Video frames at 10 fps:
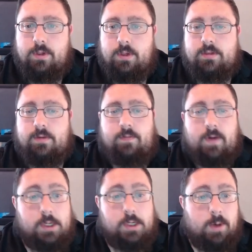It's a very
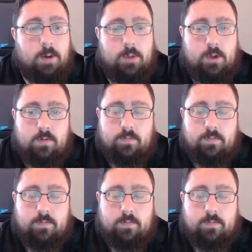smart move.